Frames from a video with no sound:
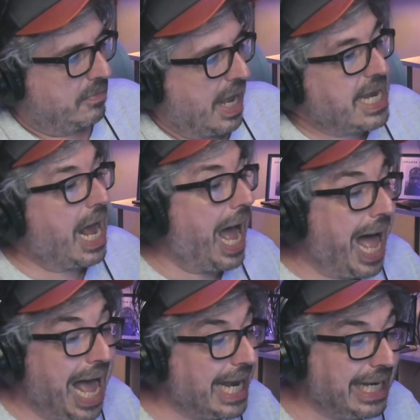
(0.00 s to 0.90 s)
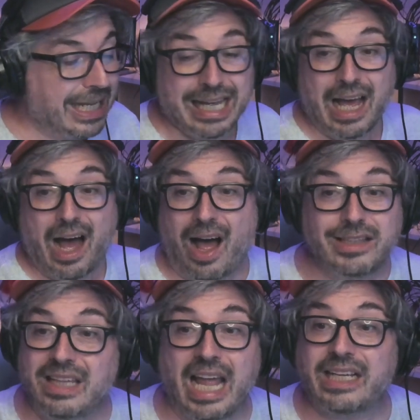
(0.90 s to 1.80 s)
And I,
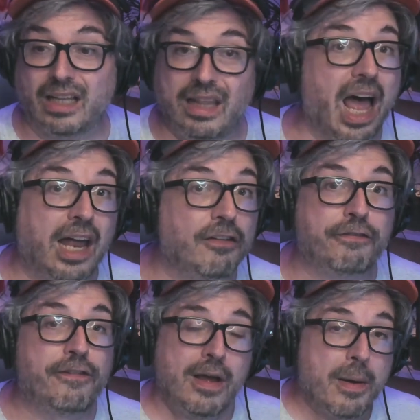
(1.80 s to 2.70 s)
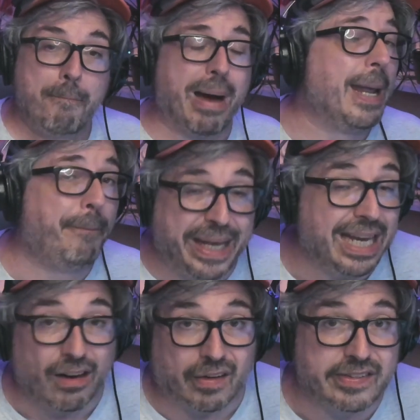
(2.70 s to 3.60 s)
unlike a lot of my
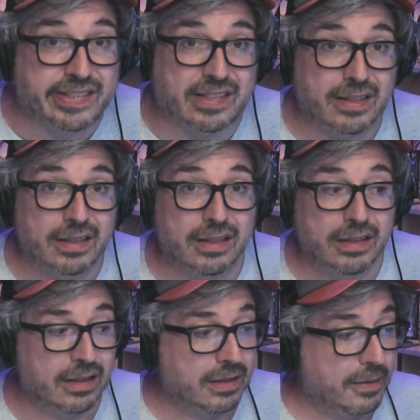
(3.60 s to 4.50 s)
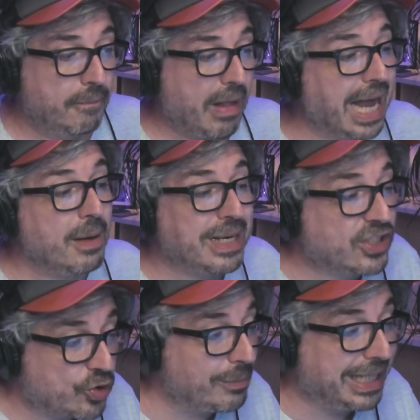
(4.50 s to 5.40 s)
peers, I am
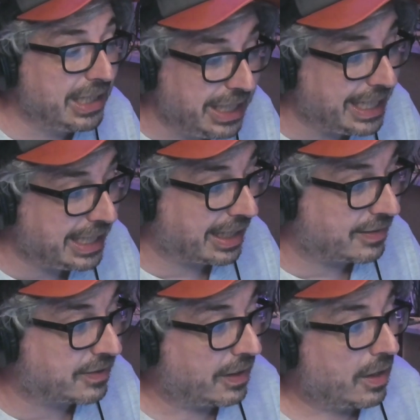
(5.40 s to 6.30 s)
extremely lenient